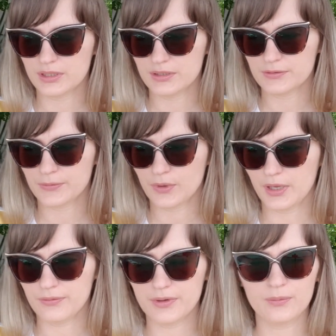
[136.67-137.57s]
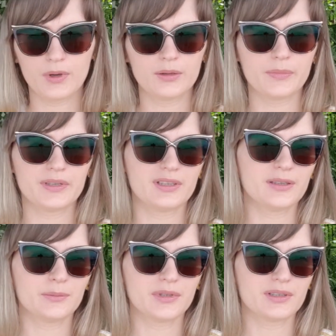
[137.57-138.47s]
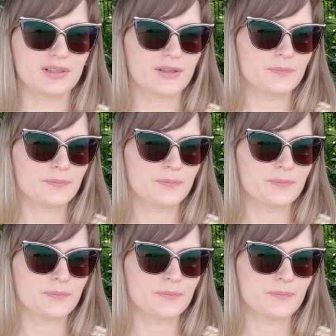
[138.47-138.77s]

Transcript: is for everyone, but I'm a